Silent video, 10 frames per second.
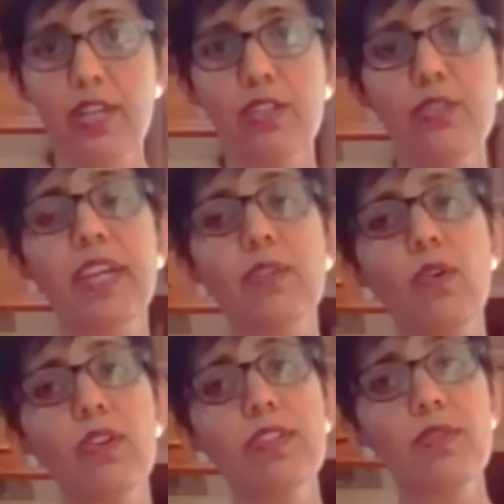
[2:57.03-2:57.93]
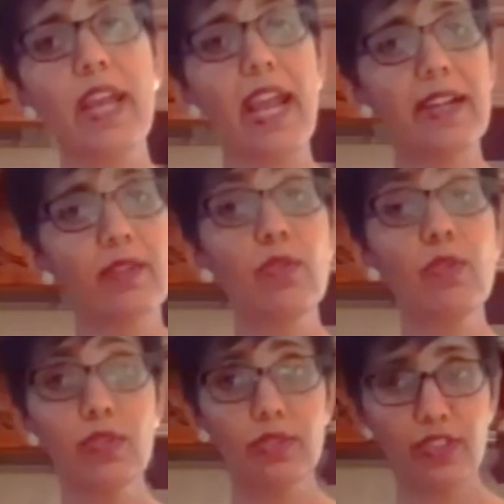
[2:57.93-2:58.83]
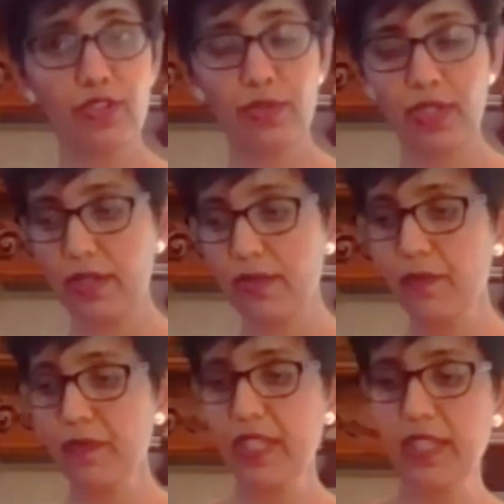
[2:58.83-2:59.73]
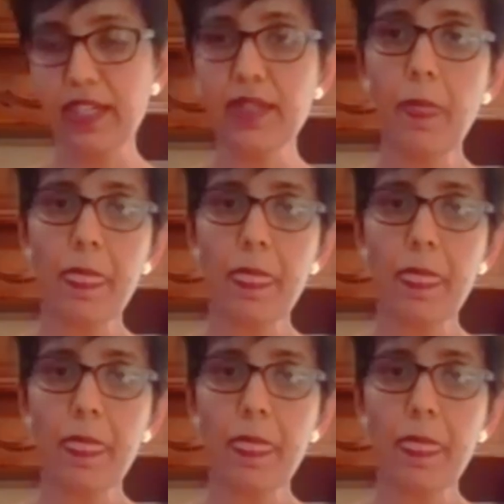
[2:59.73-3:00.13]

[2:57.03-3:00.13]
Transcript: You can also add coconut sugar in it.